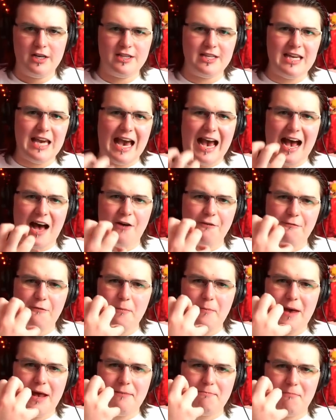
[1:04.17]
the
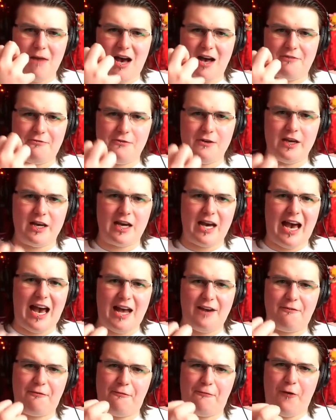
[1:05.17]
Alphabet Mafia
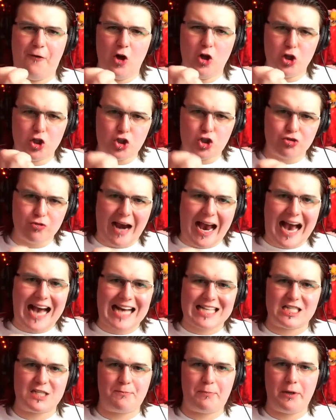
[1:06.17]
had full
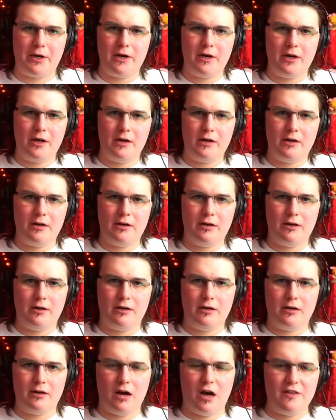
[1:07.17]
grasp
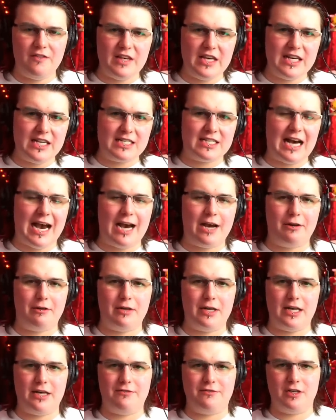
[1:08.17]
on the
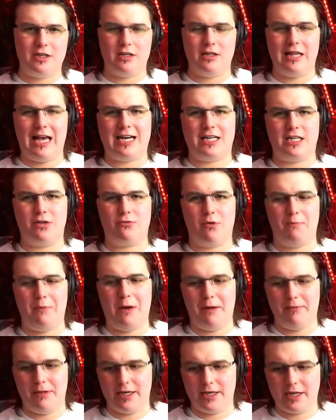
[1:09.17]
entirety of the Galactic
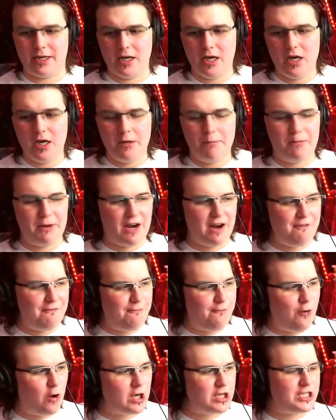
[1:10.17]
Republic but
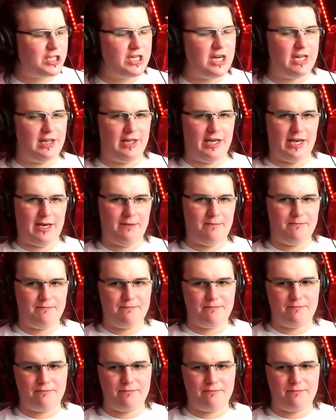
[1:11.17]
unfortunately,